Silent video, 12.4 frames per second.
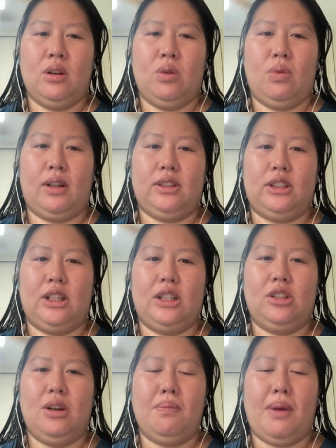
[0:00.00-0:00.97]
wants her
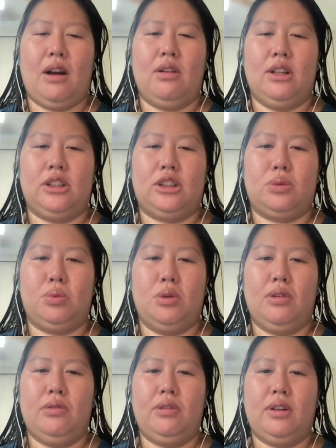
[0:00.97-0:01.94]
to marry
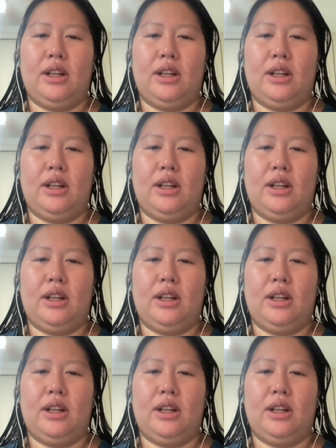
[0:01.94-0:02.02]
smooth